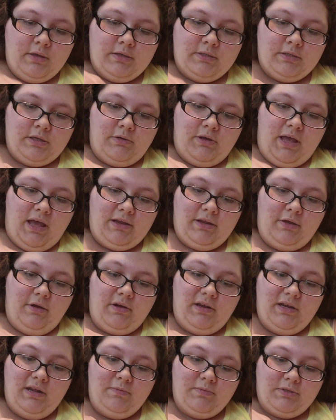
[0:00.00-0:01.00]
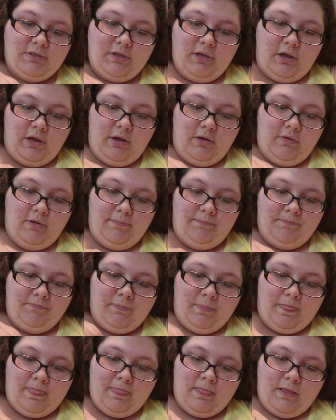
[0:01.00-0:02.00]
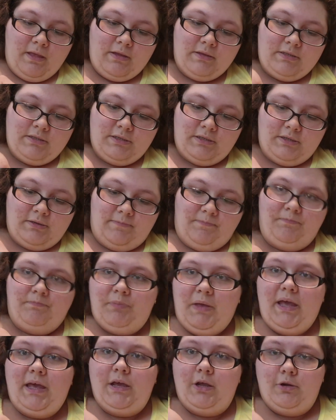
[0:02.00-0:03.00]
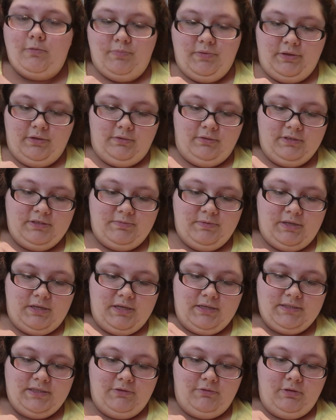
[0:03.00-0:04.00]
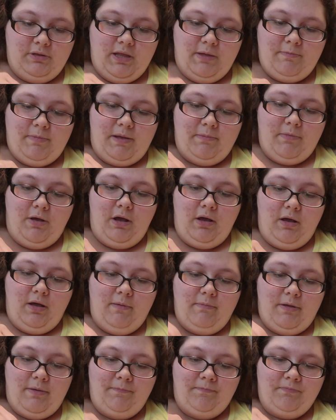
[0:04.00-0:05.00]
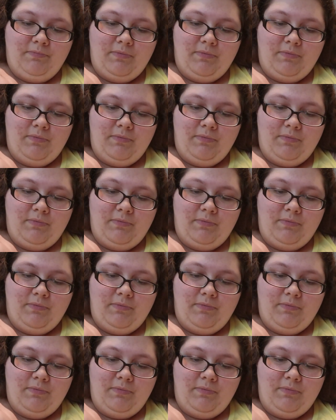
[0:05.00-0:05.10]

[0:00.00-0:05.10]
So we had to go to NIPSCO to pay her bills because they won't let my mom